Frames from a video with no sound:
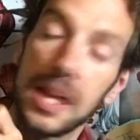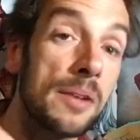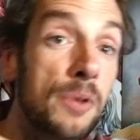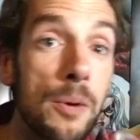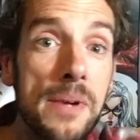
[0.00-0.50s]

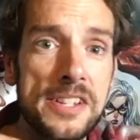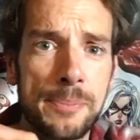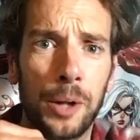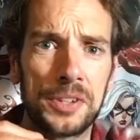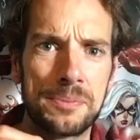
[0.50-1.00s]
No, it's
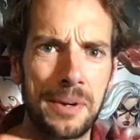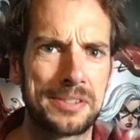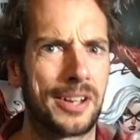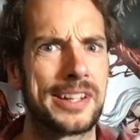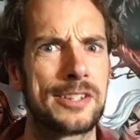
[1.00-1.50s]
molded. I was
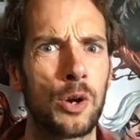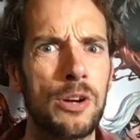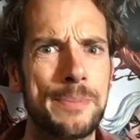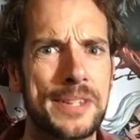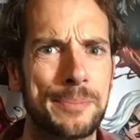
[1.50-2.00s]
going into
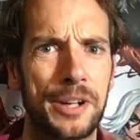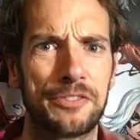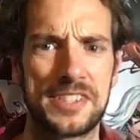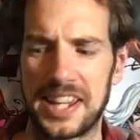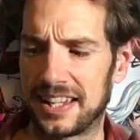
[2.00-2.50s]
Toy Biz mode
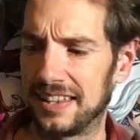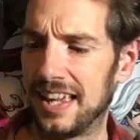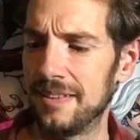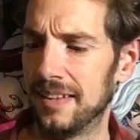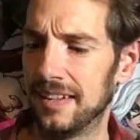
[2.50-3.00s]
for a second
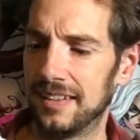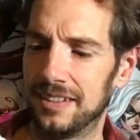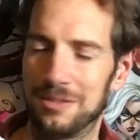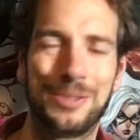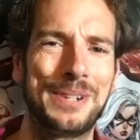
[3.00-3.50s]
there.
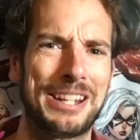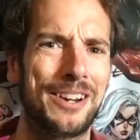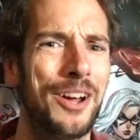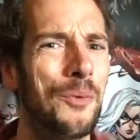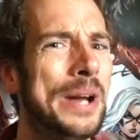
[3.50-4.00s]
We don't,
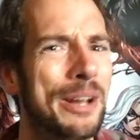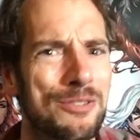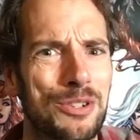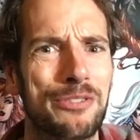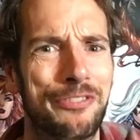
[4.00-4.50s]
we don't
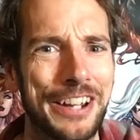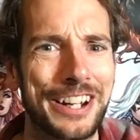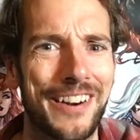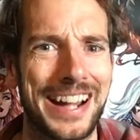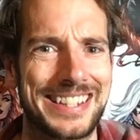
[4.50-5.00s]
do
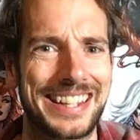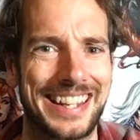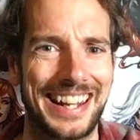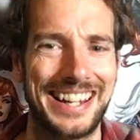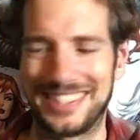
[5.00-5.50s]
finger
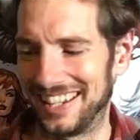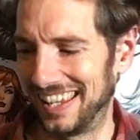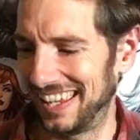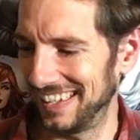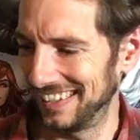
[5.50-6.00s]
articulation
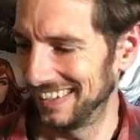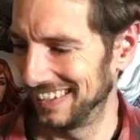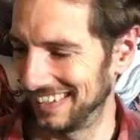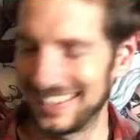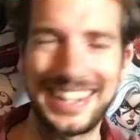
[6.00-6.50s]
here.
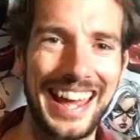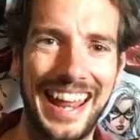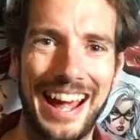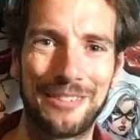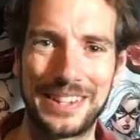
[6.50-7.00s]
Get
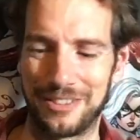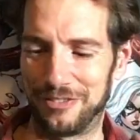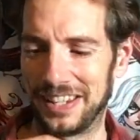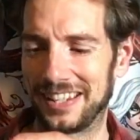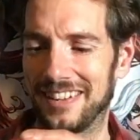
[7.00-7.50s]
out with your
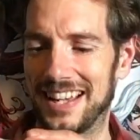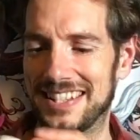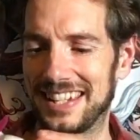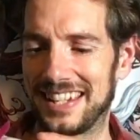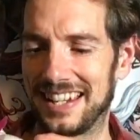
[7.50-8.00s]
finger
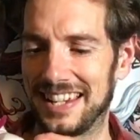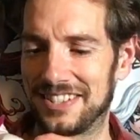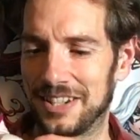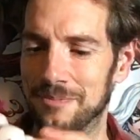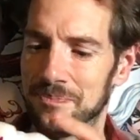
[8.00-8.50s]

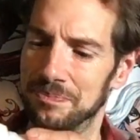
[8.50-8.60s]
articulation.